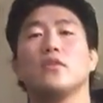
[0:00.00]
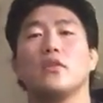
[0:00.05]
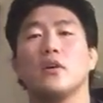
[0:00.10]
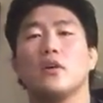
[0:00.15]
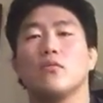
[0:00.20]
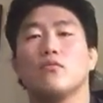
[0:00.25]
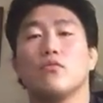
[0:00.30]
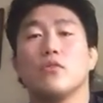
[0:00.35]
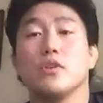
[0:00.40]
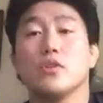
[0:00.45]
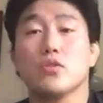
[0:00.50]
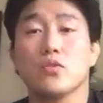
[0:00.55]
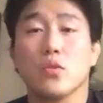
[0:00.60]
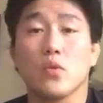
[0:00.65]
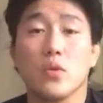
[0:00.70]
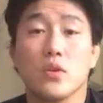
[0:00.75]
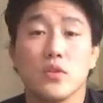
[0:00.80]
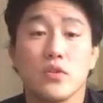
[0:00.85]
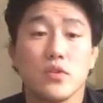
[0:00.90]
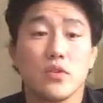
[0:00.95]
a
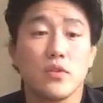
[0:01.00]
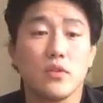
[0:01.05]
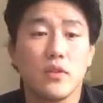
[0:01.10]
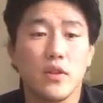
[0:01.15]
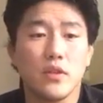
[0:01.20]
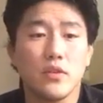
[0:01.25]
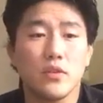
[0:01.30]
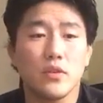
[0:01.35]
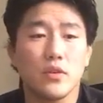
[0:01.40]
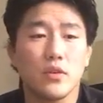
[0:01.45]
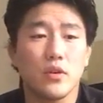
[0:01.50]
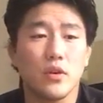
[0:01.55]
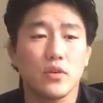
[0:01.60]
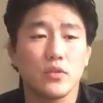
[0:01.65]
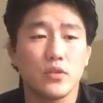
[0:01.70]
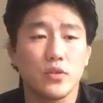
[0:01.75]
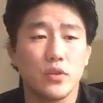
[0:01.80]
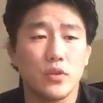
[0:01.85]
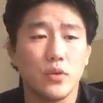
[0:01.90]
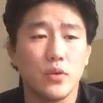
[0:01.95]
resource that you could go
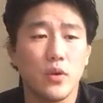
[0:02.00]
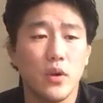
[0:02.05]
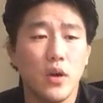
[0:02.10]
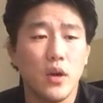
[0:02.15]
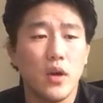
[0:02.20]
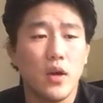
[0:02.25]
to.